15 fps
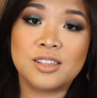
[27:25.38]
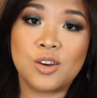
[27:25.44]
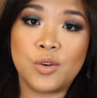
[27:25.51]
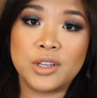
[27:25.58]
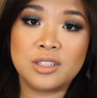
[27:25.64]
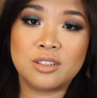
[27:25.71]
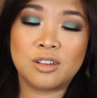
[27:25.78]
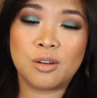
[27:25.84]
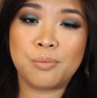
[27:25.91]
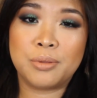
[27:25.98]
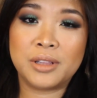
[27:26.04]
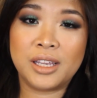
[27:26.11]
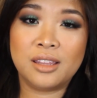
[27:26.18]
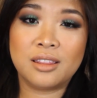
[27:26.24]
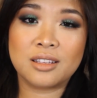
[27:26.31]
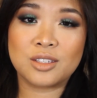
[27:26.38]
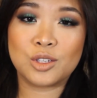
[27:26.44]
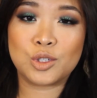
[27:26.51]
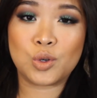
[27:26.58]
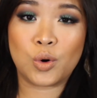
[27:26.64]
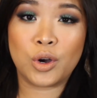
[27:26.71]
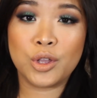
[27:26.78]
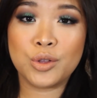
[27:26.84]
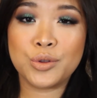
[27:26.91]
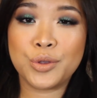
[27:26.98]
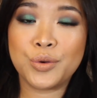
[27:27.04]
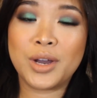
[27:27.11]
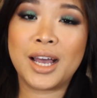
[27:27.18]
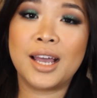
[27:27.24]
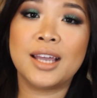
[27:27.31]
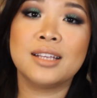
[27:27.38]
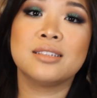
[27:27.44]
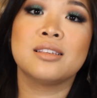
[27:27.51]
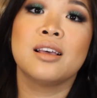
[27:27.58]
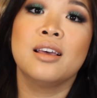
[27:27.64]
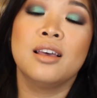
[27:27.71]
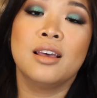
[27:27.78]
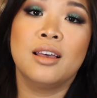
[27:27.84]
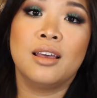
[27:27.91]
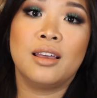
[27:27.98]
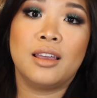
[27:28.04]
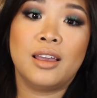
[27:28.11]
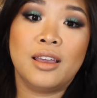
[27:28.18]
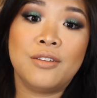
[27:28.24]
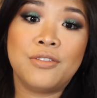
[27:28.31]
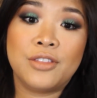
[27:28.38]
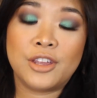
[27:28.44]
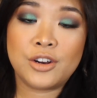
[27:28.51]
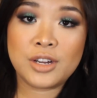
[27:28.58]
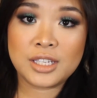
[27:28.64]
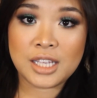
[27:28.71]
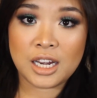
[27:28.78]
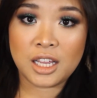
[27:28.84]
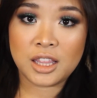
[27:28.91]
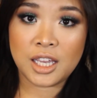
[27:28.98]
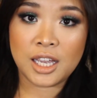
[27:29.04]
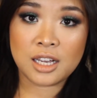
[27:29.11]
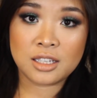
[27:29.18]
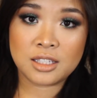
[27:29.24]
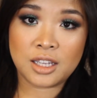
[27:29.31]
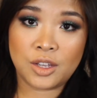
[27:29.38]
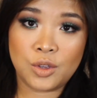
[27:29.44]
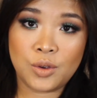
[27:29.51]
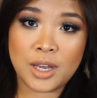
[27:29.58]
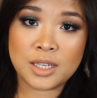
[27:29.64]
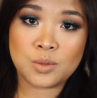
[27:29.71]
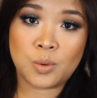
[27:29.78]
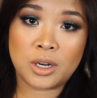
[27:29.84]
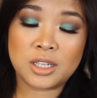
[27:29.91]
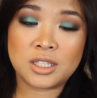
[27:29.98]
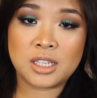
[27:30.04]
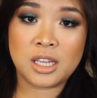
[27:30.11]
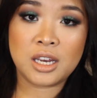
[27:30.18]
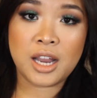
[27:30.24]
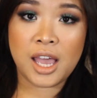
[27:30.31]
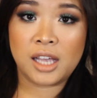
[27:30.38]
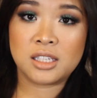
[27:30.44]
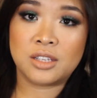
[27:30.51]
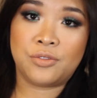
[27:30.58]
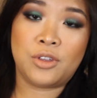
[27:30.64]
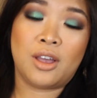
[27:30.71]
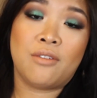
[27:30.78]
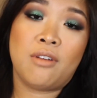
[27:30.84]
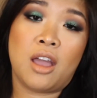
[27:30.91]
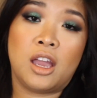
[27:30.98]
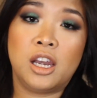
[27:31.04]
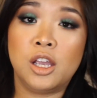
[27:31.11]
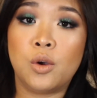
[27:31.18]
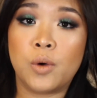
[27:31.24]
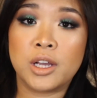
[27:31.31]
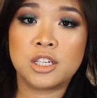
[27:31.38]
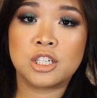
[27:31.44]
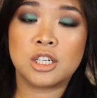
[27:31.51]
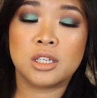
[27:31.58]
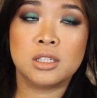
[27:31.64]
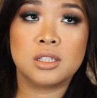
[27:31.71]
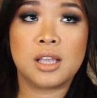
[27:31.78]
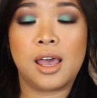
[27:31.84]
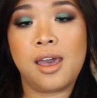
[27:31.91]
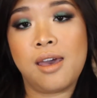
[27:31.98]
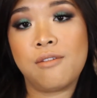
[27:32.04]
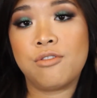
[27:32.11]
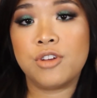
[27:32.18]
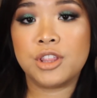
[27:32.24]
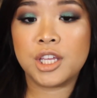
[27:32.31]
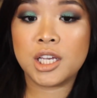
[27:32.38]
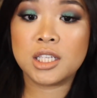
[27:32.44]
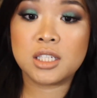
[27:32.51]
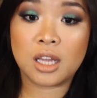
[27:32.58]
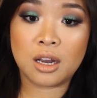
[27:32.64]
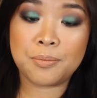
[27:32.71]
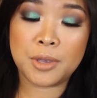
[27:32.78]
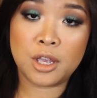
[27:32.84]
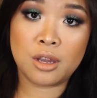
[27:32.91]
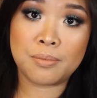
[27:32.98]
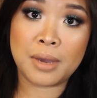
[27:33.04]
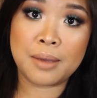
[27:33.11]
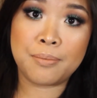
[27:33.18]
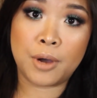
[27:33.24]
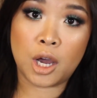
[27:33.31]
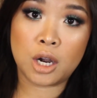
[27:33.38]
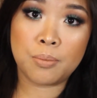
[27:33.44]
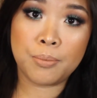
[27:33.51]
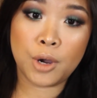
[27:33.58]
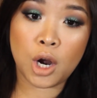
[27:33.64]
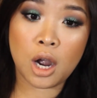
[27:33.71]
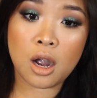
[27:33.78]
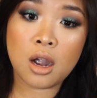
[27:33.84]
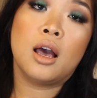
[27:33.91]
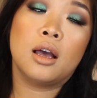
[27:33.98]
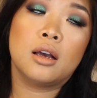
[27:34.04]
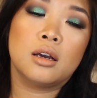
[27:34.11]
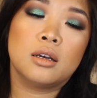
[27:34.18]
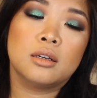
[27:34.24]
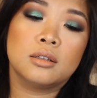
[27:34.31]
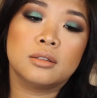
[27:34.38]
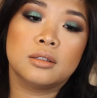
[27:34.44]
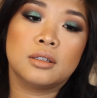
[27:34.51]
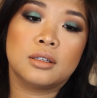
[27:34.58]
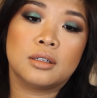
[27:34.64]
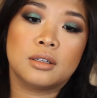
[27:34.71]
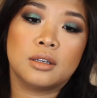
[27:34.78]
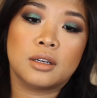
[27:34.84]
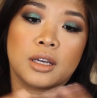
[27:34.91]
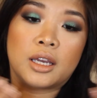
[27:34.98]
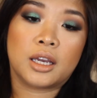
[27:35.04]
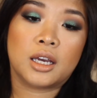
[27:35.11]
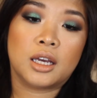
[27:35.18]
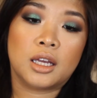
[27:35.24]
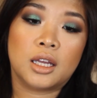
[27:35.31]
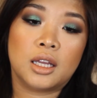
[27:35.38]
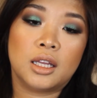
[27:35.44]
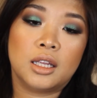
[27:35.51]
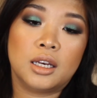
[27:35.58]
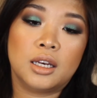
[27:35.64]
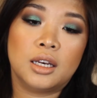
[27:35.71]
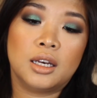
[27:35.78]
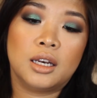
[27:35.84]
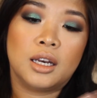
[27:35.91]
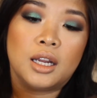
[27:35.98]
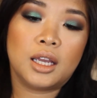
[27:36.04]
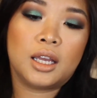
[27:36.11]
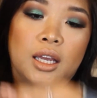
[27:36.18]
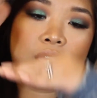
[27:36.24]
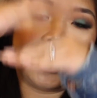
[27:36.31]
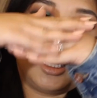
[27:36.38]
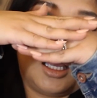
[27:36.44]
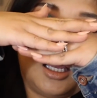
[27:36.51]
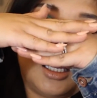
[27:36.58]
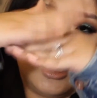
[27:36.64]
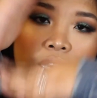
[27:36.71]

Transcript: going to complete this tutorial, you guys. If there is anything else that you guys want to see next, if you have any questions, everything's going to be in my bottom bar. Okay, cut. Cut,